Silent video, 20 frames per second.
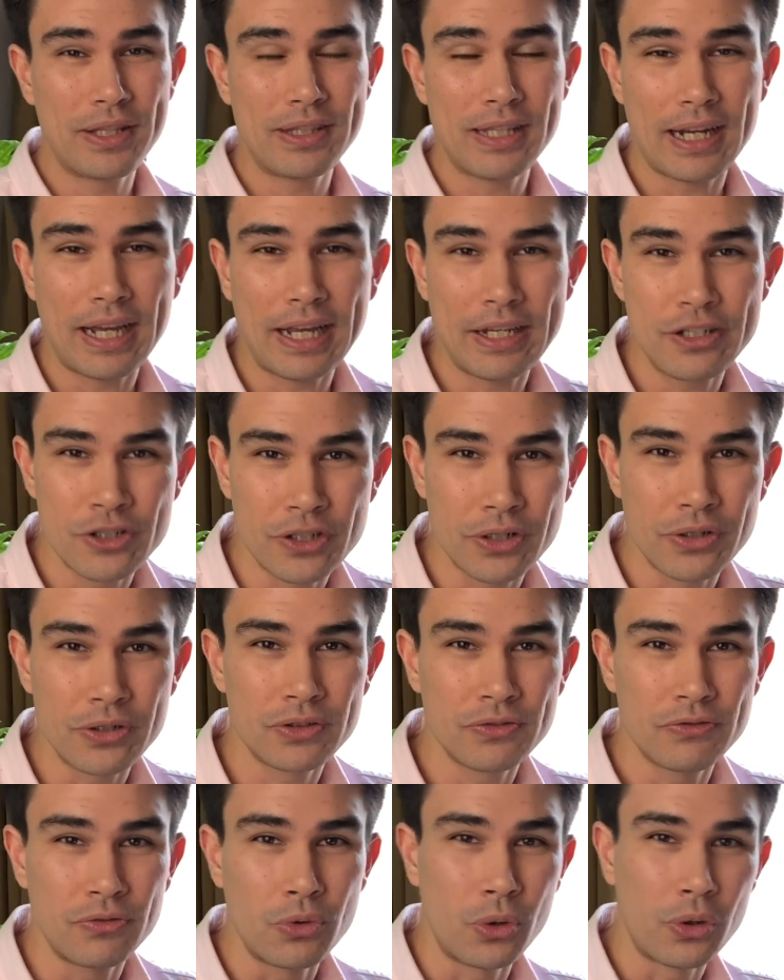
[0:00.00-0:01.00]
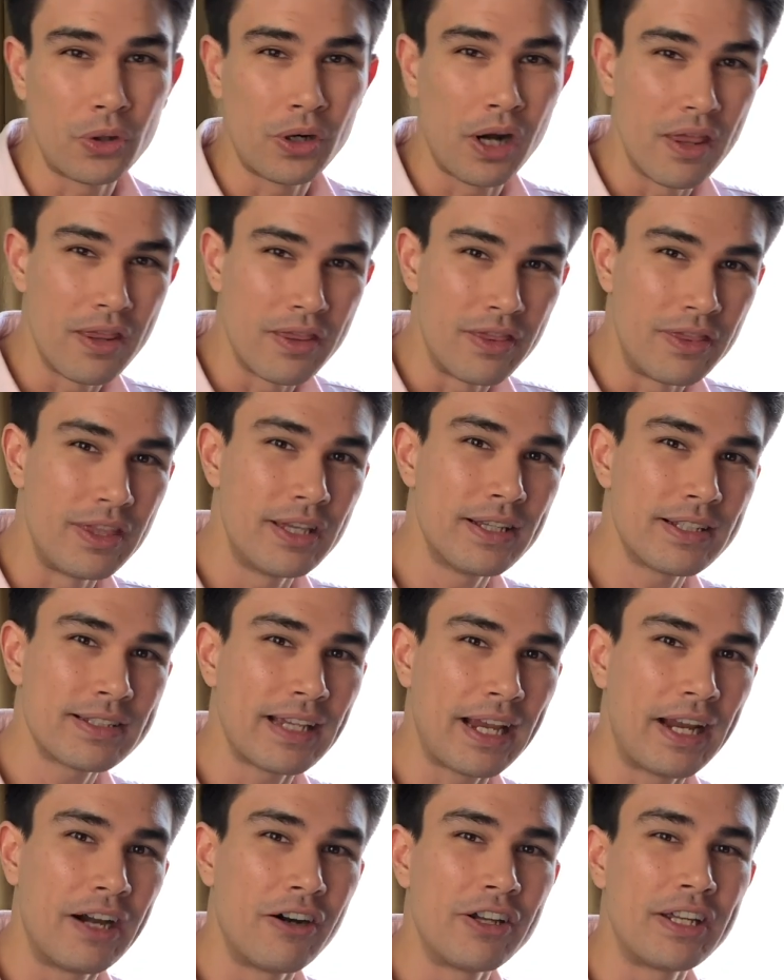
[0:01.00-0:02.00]
that I chose for
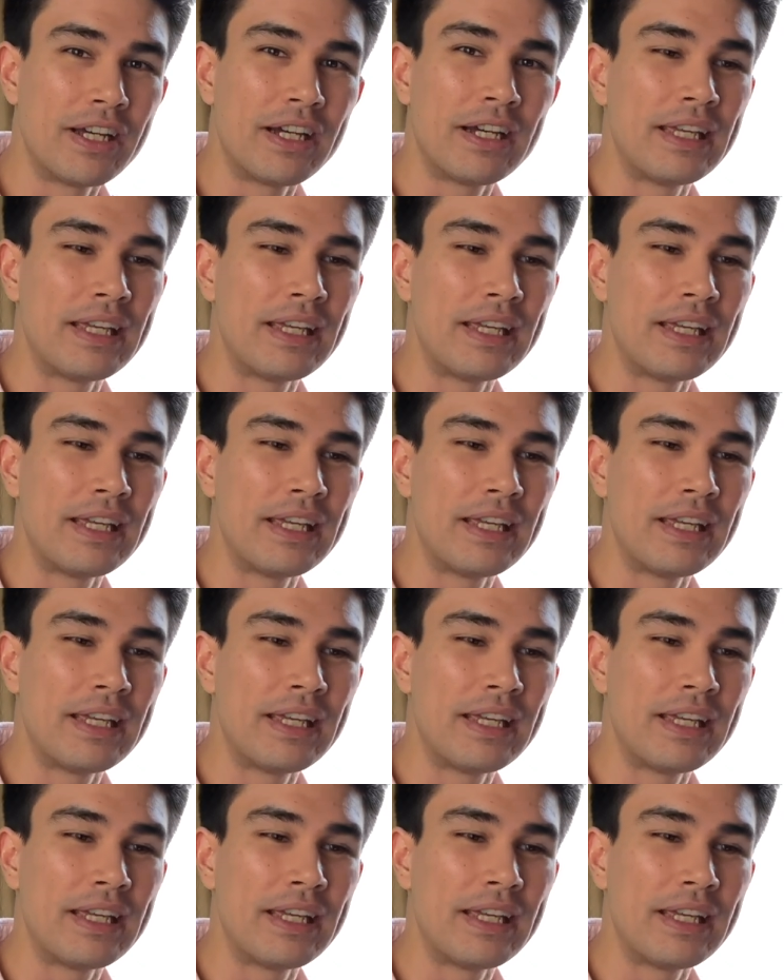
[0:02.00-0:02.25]
this area